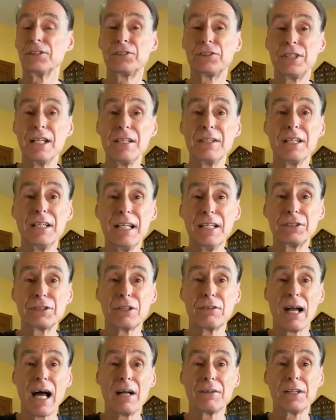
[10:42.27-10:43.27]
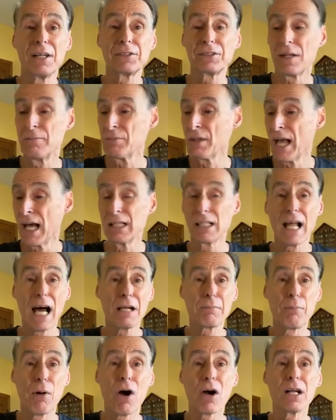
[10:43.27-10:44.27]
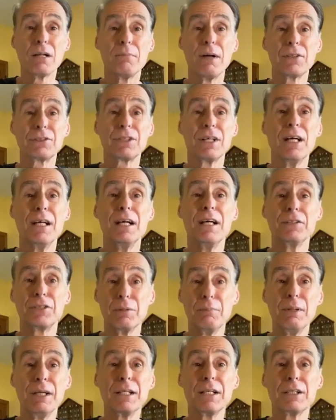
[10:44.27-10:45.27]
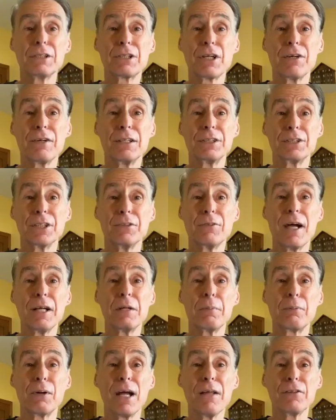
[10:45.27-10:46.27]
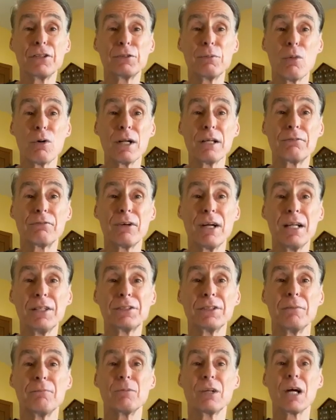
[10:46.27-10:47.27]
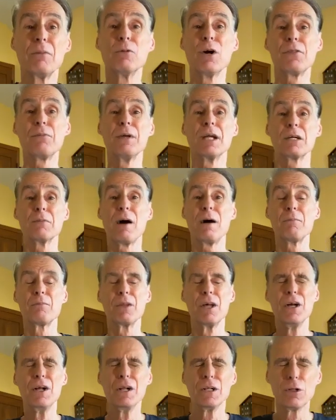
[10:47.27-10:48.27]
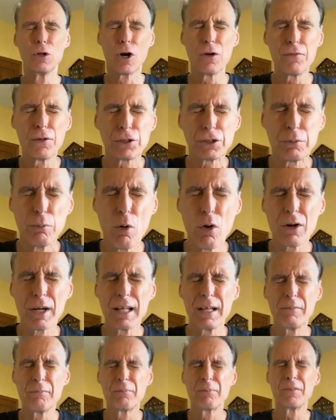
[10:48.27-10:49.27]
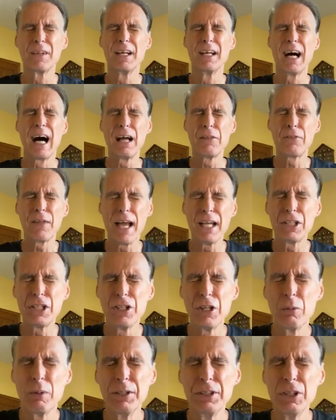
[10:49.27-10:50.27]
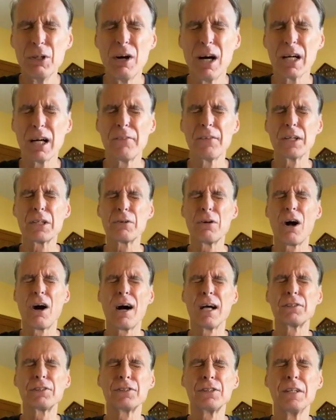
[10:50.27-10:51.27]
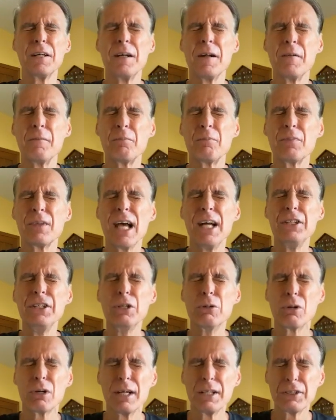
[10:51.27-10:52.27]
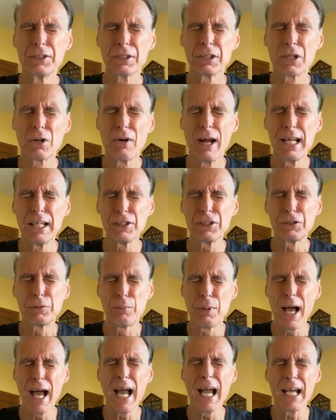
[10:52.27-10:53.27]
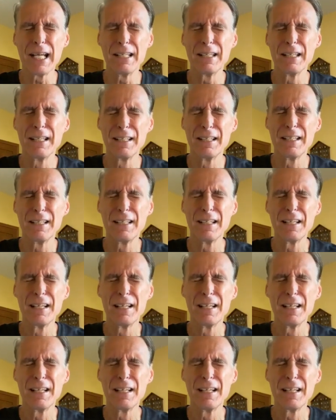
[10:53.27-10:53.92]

to see the needs around us, and like Barnabas, to be an encourager. You ready to pray this morning, friends? Come with me. Come on. Lord, this morning, I thank you that when you hung on the cross, and you were in your greatest pain,